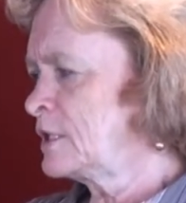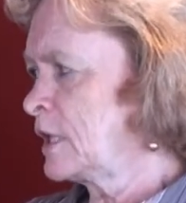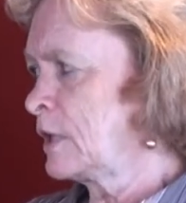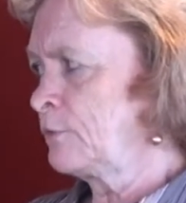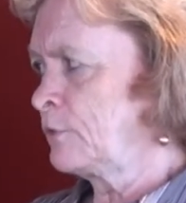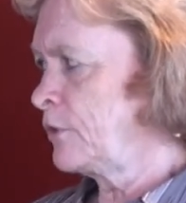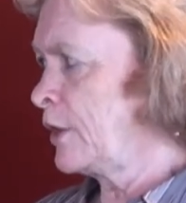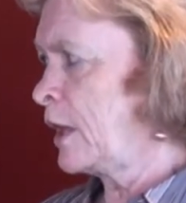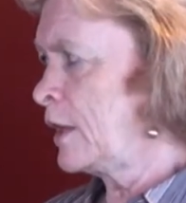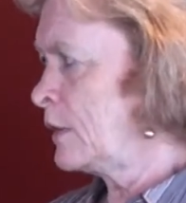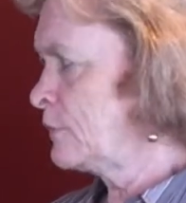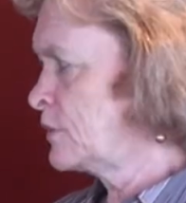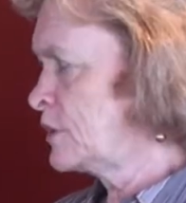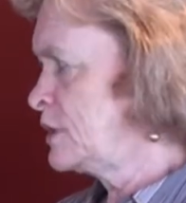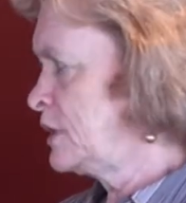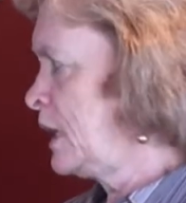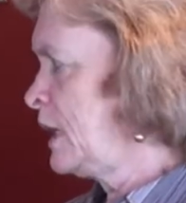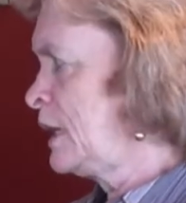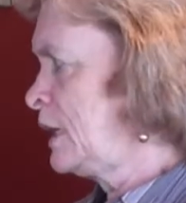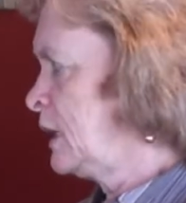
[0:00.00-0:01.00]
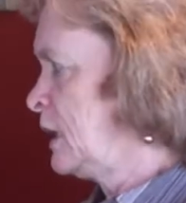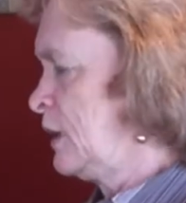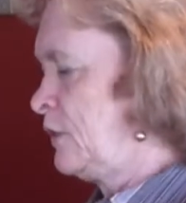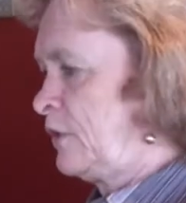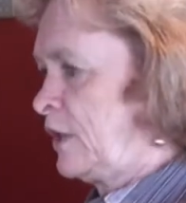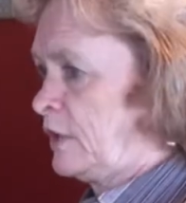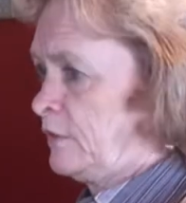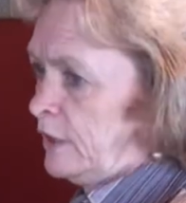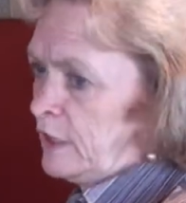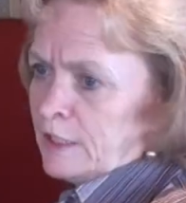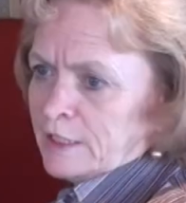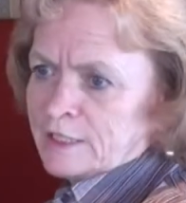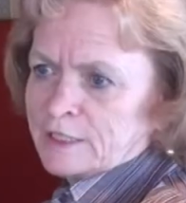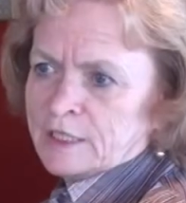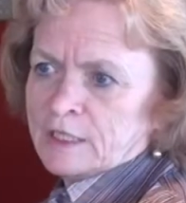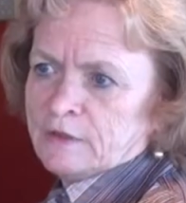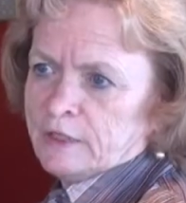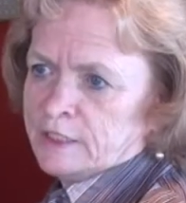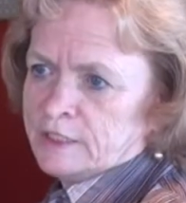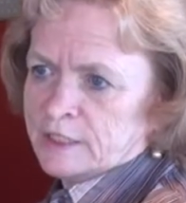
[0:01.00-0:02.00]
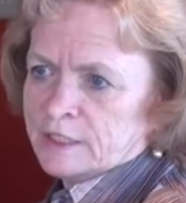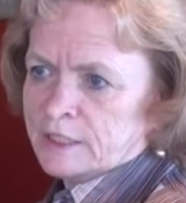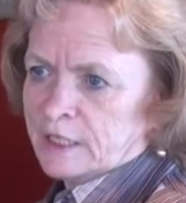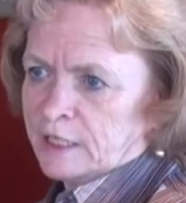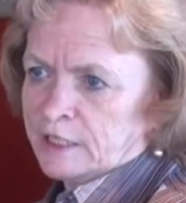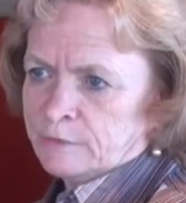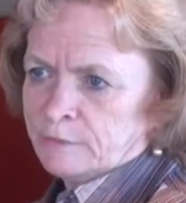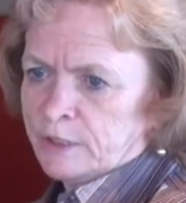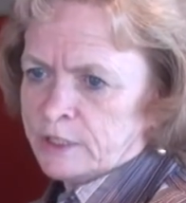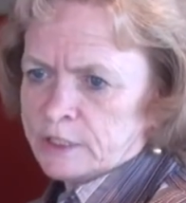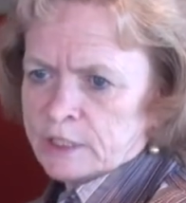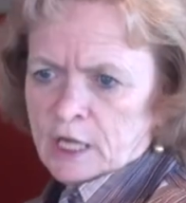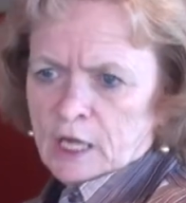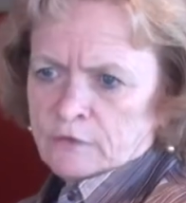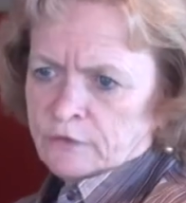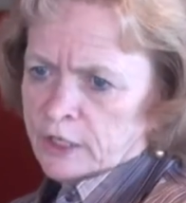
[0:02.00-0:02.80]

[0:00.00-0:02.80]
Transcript: stuff without ever seeing anything. They didn't see these assessments.